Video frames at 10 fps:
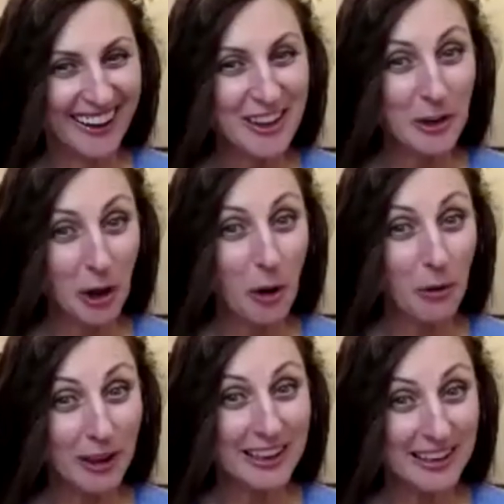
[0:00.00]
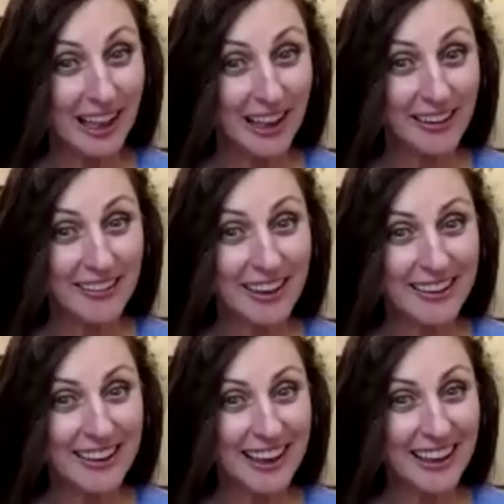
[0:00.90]
You know what is Halal
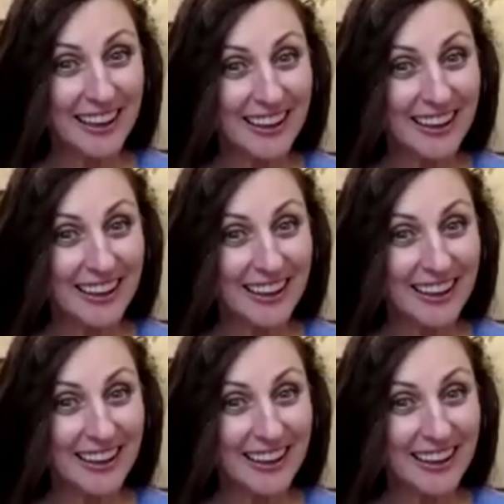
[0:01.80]
Datiye?